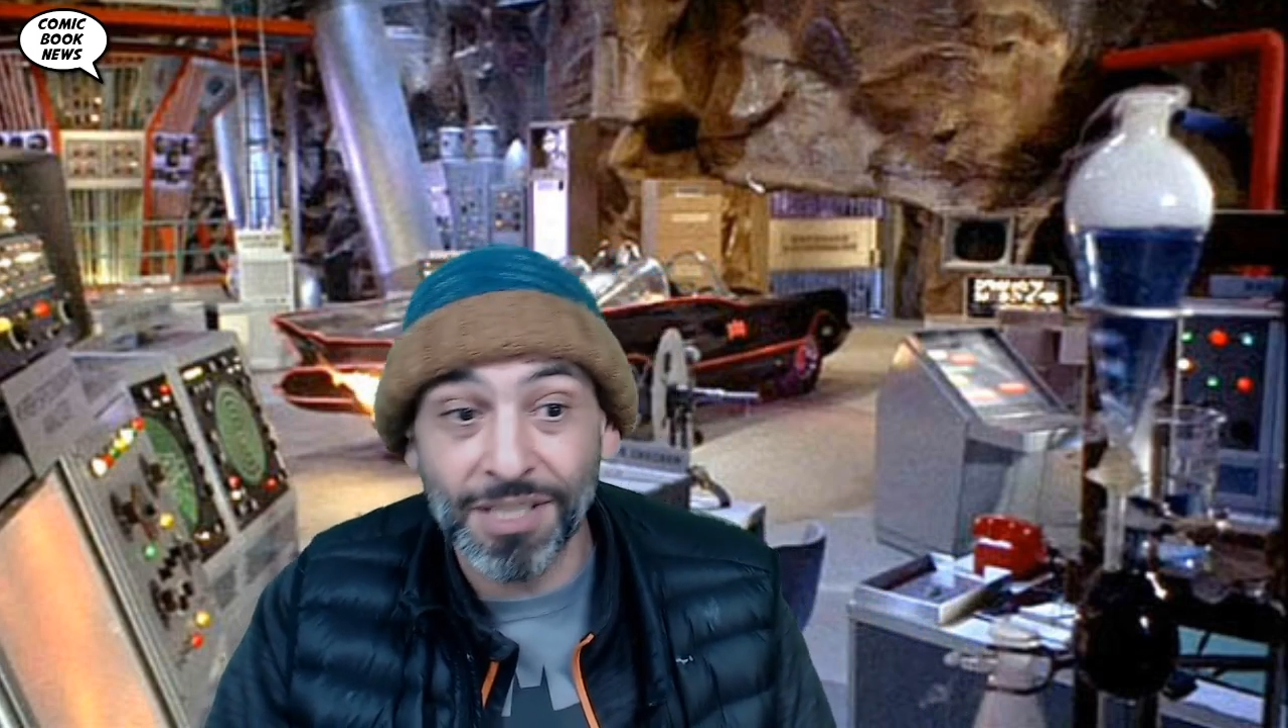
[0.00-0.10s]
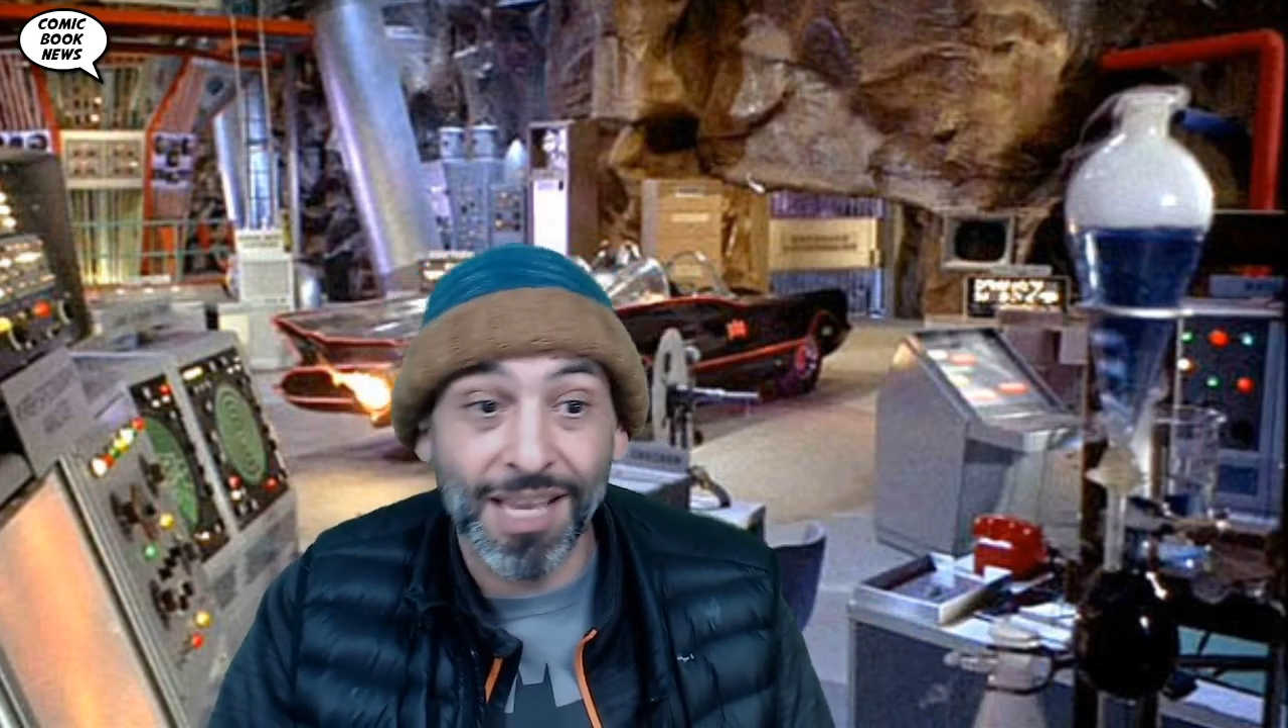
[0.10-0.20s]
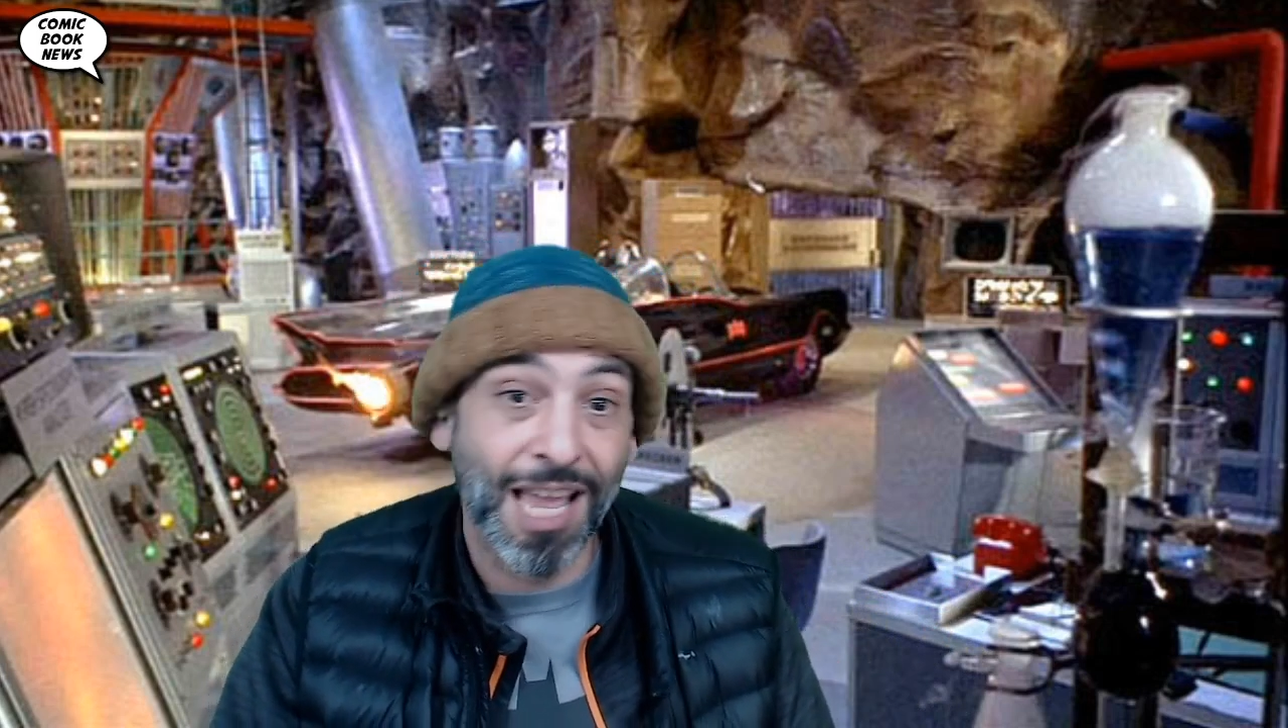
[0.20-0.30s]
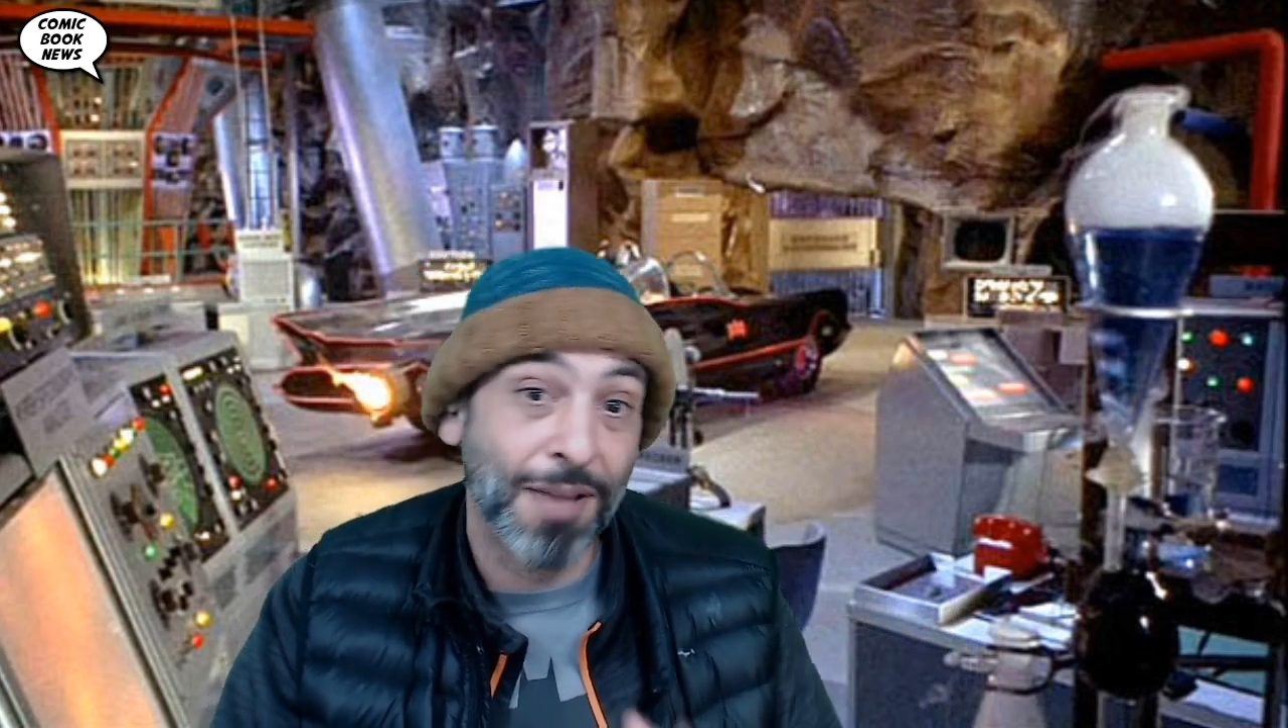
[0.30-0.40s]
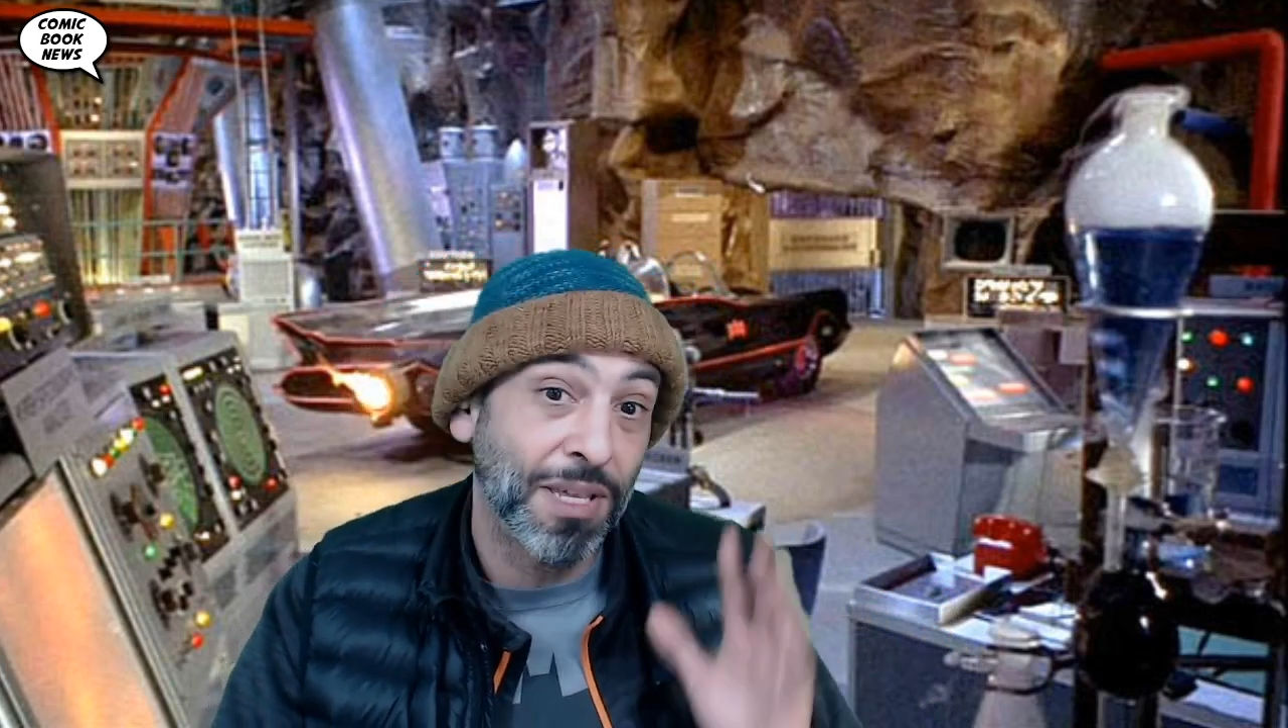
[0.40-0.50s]

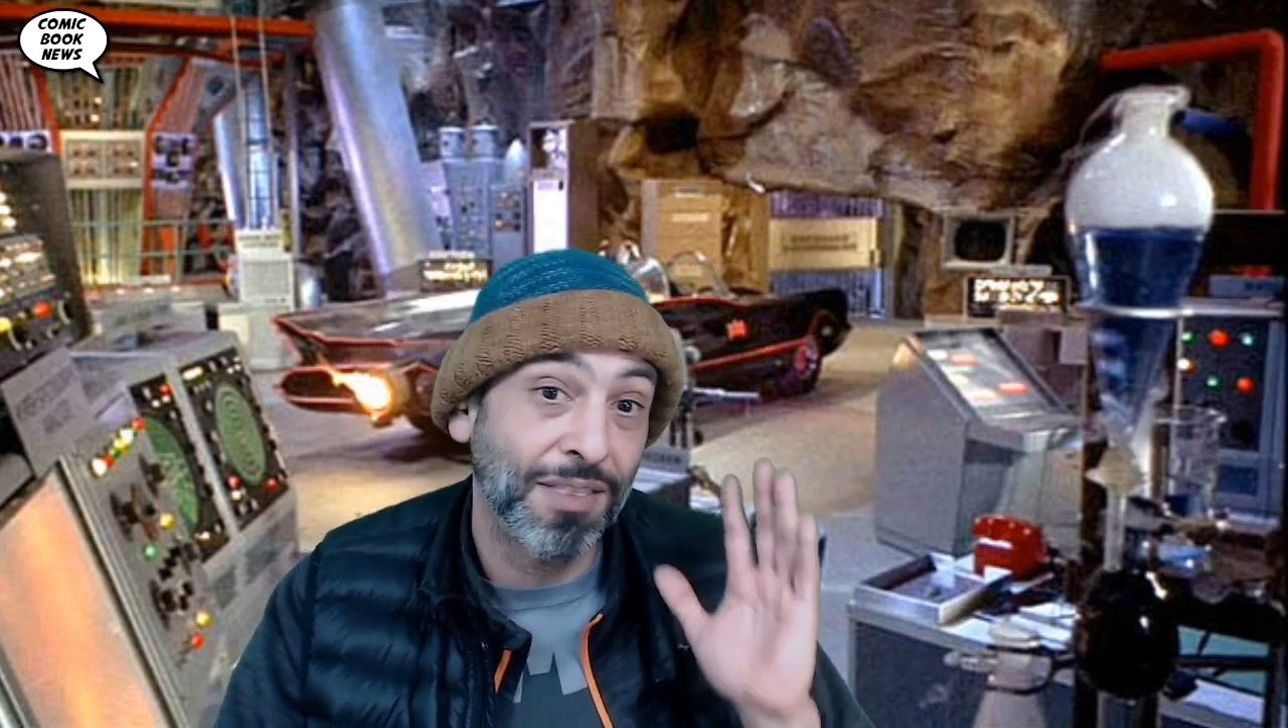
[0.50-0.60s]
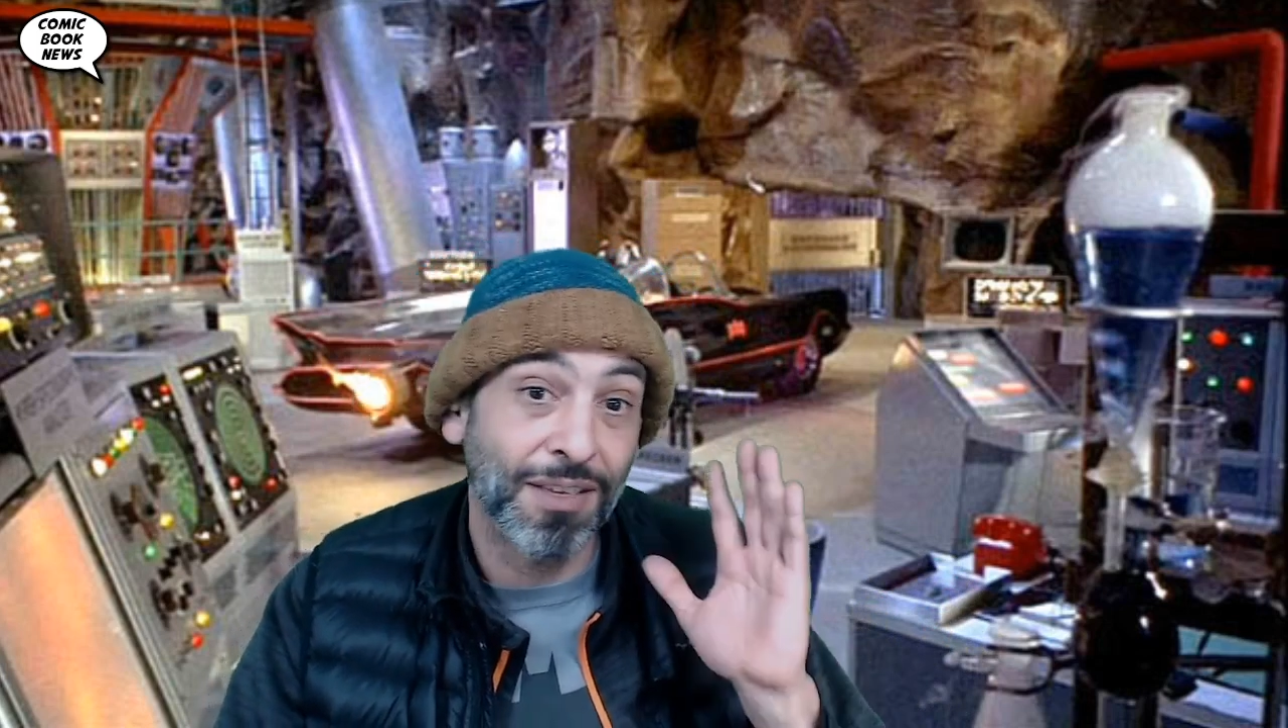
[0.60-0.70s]
Cam in